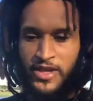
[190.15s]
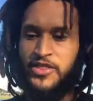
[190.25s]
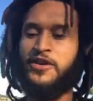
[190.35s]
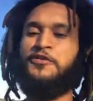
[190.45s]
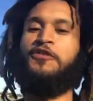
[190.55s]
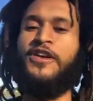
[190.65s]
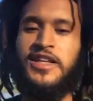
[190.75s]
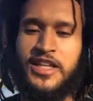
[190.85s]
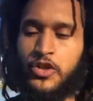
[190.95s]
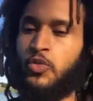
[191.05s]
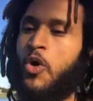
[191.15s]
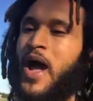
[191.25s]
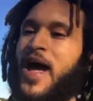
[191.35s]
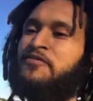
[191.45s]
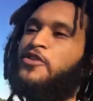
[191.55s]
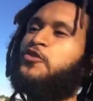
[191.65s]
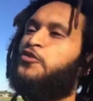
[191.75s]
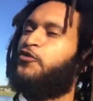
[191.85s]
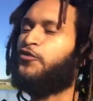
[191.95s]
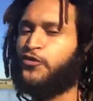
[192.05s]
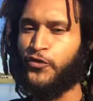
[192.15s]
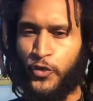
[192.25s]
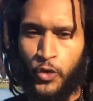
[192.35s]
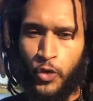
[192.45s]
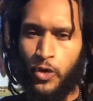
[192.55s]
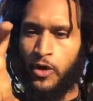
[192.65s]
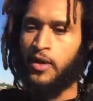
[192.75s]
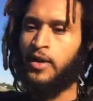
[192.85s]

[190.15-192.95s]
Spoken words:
The feeling, you won't have the full